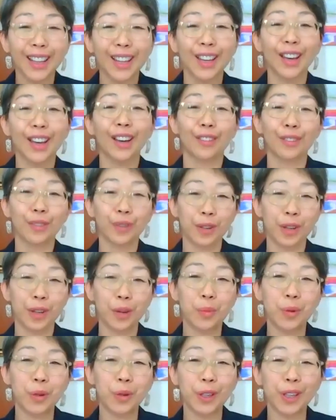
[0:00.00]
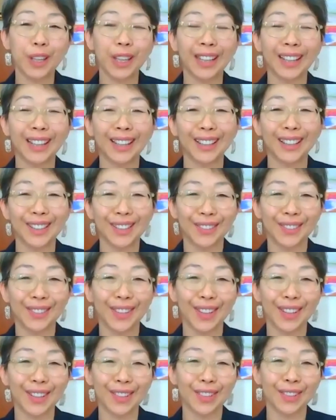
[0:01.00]
authority work, and
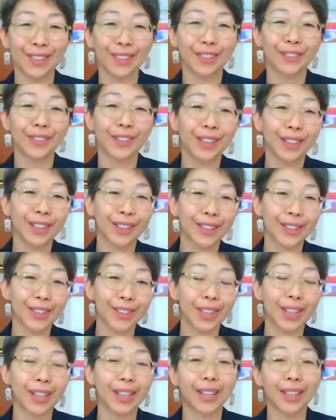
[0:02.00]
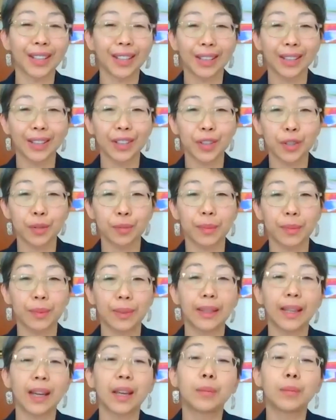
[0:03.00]
classification of English and non-English
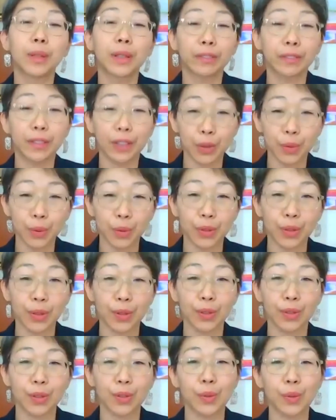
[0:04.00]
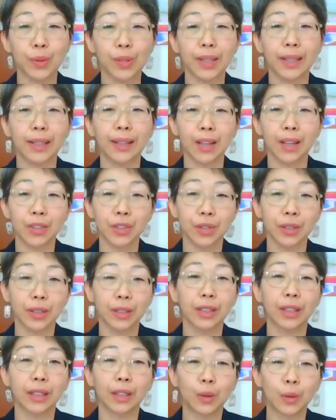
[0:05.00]
library resources using
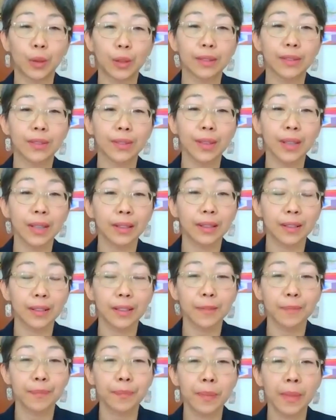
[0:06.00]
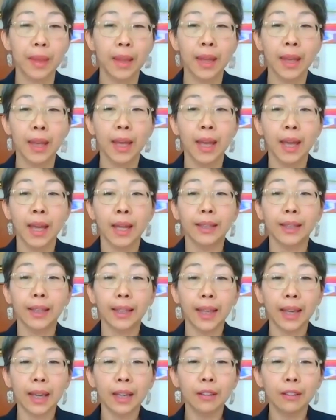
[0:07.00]
national and local standards. The
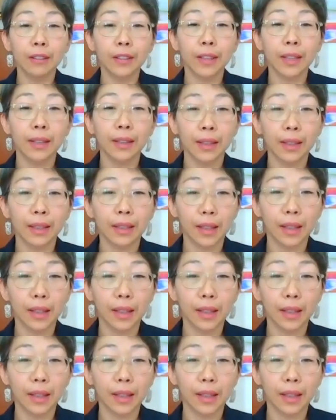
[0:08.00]
cataloging